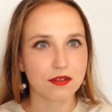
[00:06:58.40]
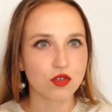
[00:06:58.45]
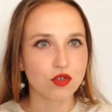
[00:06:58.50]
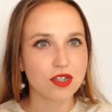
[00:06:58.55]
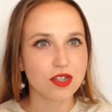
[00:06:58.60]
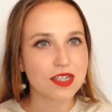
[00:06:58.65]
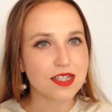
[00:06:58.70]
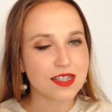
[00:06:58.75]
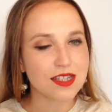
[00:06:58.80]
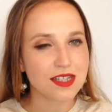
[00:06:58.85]

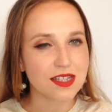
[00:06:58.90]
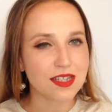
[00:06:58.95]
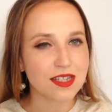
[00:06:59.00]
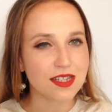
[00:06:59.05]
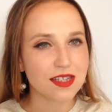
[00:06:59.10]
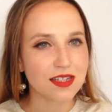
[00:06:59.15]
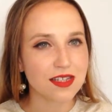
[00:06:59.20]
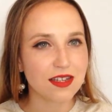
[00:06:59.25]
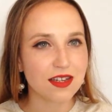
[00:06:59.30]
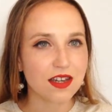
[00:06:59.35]
green
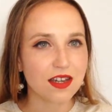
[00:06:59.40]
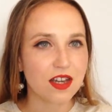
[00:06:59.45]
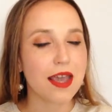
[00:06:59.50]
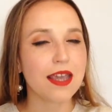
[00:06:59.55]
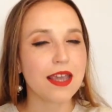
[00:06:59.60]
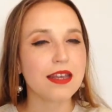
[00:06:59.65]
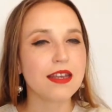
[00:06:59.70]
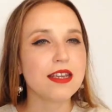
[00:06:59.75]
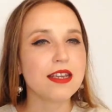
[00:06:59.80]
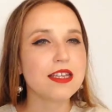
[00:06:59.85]
tea.
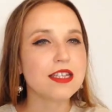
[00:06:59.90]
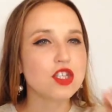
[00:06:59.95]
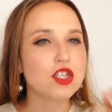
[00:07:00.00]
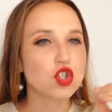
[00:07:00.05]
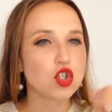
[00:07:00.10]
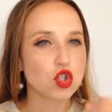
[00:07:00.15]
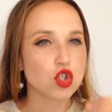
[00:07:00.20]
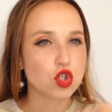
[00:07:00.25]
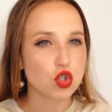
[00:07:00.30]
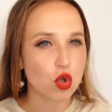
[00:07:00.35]
It
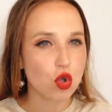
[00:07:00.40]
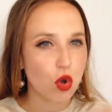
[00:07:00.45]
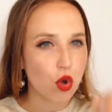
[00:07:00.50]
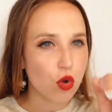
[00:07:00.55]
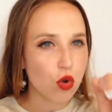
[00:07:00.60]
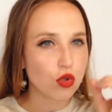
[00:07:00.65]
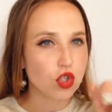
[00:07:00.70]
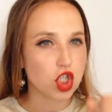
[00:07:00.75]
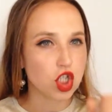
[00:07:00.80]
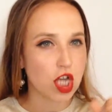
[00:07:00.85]
is
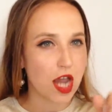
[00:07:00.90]
so